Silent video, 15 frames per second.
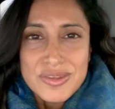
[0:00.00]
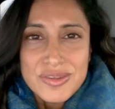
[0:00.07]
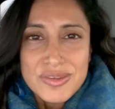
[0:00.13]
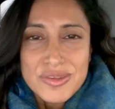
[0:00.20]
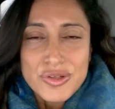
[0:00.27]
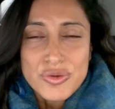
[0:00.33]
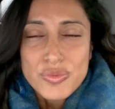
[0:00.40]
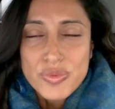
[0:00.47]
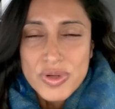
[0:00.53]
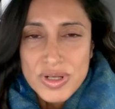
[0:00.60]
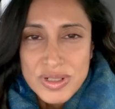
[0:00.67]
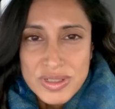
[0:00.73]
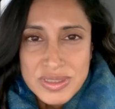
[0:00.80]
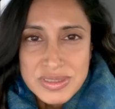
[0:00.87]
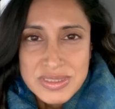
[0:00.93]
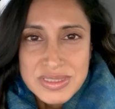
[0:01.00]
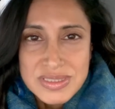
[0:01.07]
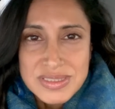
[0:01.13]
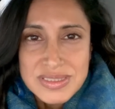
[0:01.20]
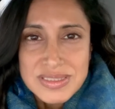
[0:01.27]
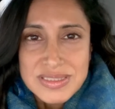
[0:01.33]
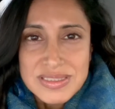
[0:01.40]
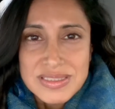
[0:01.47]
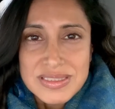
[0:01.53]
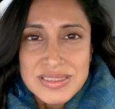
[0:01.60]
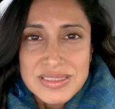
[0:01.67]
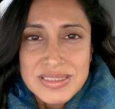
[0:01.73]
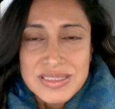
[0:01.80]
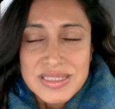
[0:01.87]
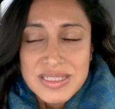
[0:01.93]
The world,
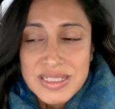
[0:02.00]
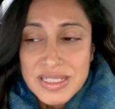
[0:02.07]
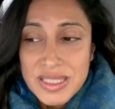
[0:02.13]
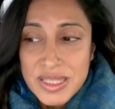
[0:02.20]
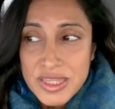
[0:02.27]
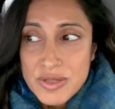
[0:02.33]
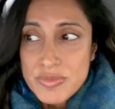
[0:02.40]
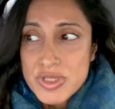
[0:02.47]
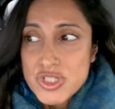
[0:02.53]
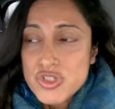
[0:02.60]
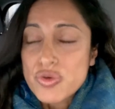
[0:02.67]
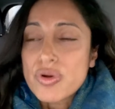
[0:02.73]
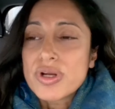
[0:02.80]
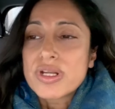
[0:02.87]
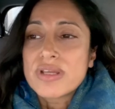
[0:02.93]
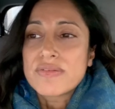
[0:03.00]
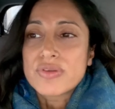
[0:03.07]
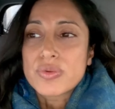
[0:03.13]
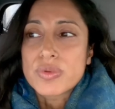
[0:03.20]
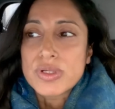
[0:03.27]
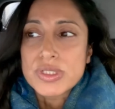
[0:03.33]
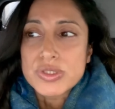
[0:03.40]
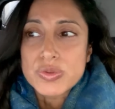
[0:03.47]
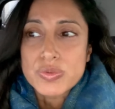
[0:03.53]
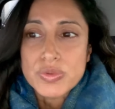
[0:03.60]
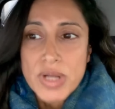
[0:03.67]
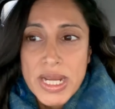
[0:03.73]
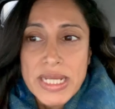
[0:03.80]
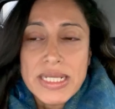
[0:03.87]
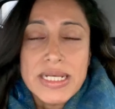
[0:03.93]
the majority of the world
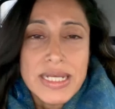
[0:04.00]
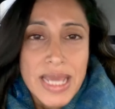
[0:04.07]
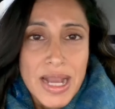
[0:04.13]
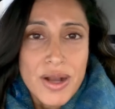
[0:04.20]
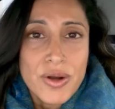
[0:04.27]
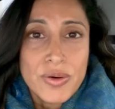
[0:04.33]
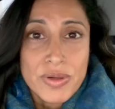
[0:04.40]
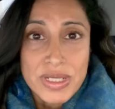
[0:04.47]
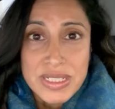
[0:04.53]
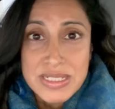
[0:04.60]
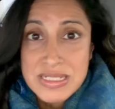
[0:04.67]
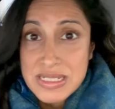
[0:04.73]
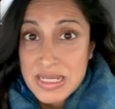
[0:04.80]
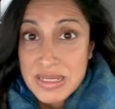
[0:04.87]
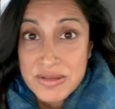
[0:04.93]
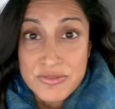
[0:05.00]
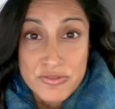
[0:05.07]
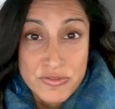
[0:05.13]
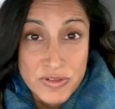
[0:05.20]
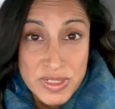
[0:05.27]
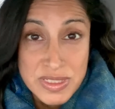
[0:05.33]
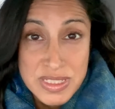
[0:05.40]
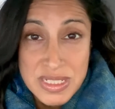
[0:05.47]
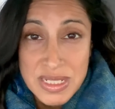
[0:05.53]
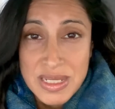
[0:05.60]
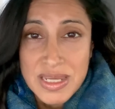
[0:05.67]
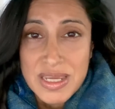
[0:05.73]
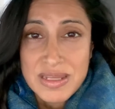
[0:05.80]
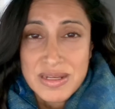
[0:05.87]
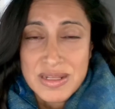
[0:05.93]
right now is in
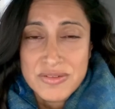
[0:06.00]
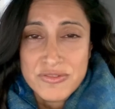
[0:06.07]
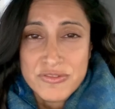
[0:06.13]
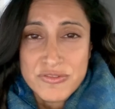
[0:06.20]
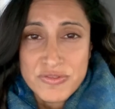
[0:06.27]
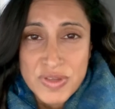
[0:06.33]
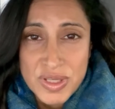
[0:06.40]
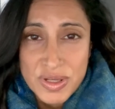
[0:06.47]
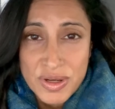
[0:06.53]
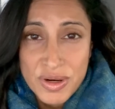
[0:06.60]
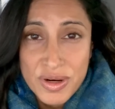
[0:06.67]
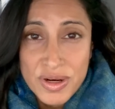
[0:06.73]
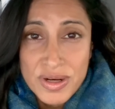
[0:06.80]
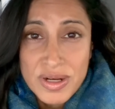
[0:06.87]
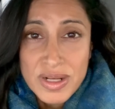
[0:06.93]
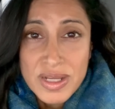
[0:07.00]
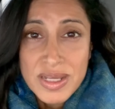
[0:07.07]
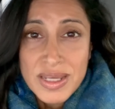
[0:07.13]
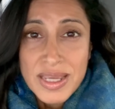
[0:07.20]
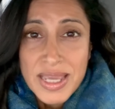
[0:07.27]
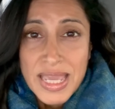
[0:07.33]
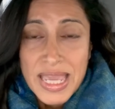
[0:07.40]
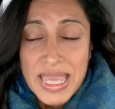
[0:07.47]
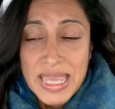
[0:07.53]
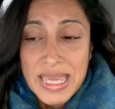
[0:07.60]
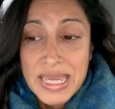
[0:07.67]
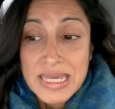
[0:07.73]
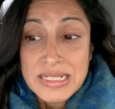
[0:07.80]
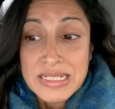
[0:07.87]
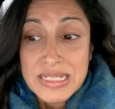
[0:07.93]
frenzy and in fear
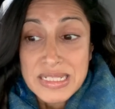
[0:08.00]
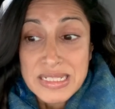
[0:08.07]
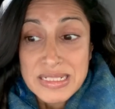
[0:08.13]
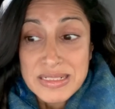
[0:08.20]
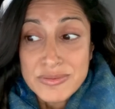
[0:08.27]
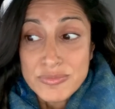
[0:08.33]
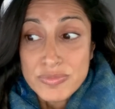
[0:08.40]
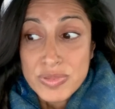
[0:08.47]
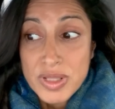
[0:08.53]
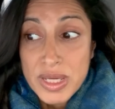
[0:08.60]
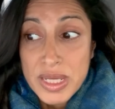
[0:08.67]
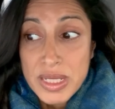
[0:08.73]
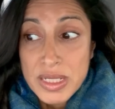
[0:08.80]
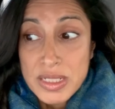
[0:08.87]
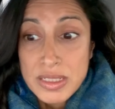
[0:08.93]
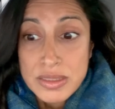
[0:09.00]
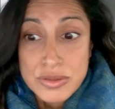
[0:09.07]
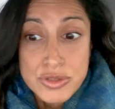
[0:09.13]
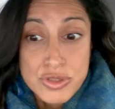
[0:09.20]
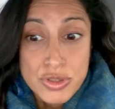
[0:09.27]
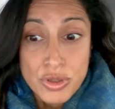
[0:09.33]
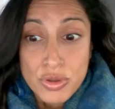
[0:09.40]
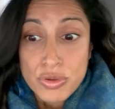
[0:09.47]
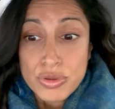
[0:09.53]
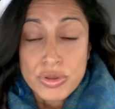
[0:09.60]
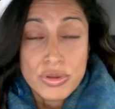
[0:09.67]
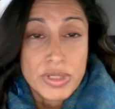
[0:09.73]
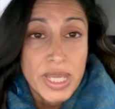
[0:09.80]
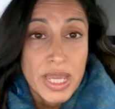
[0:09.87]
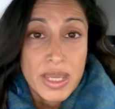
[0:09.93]
and in like
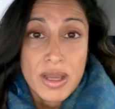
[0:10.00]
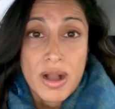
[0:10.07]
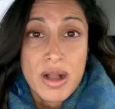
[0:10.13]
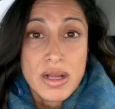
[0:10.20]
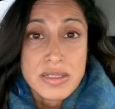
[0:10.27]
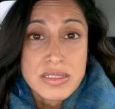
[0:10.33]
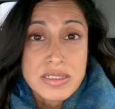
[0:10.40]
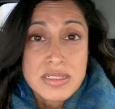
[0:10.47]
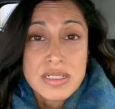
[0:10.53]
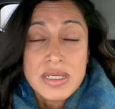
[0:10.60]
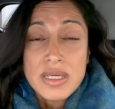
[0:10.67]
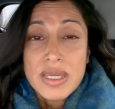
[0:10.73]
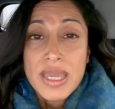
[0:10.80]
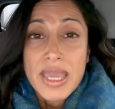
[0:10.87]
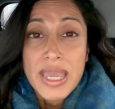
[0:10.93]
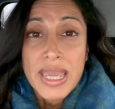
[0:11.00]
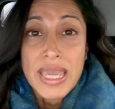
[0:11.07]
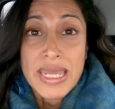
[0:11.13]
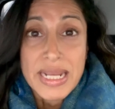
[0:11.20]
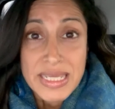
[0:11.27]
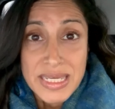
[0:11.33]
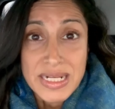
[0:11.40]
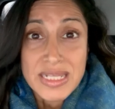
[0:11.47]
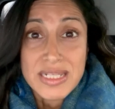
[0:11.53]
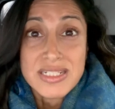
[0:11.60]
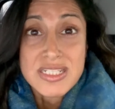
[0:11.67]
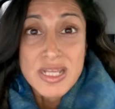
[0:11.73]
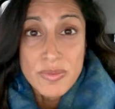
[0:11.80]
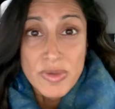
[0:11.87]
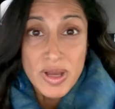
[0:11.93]
total chaos. And I get it.
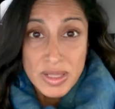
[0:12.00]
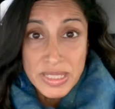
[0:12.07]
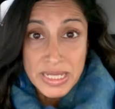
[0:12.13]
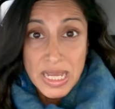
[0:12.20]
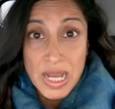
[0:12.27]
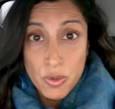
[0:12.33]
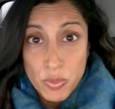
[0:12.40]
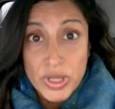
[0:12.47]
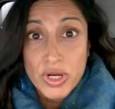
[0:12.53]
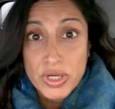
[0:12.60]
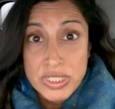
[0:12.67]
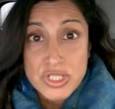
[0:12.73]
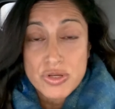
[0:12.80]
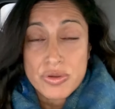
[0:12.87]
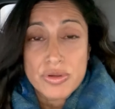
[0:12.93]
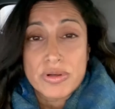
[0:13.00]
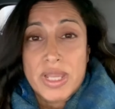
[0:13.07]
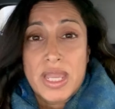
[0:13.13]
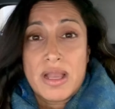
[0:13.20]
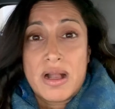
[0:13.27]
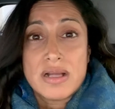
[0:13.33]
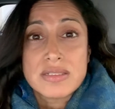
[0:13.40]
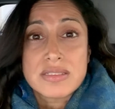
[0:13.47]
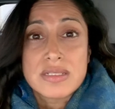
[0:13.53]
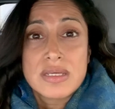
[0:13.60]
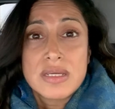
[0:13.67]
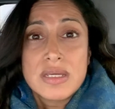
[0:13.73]
We are in total chaos.